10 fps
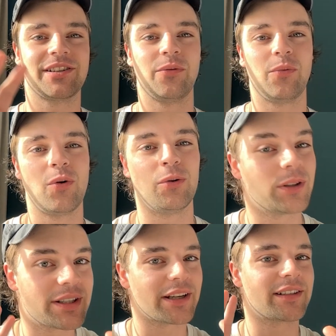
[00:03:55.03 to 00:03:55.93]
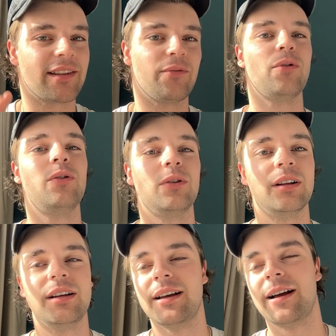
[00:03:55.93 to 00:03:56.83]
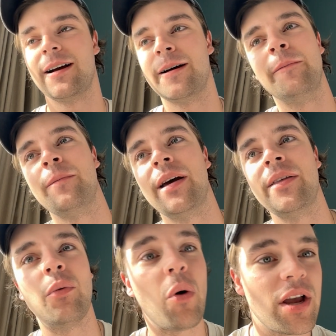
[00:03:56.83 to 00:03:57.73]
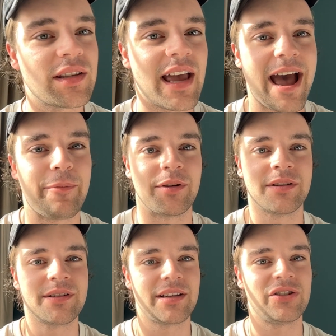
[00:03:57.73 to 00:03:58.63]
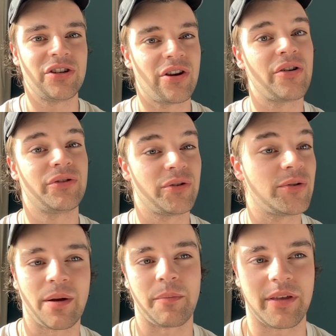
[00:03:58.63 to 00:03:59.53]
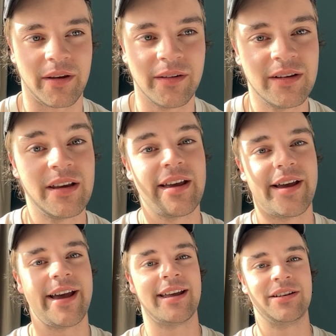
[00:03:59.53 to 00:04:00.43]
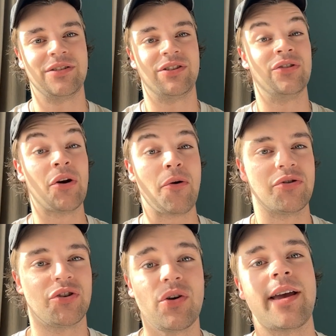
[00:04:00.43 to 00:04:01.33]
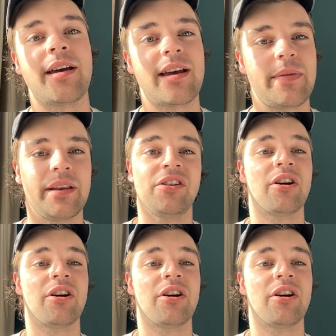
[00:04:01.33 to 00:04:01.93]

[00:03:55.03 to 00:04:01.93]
to the wall sticks to the wall. And the worst that happens is you go do something and you don't enjoy it, and then you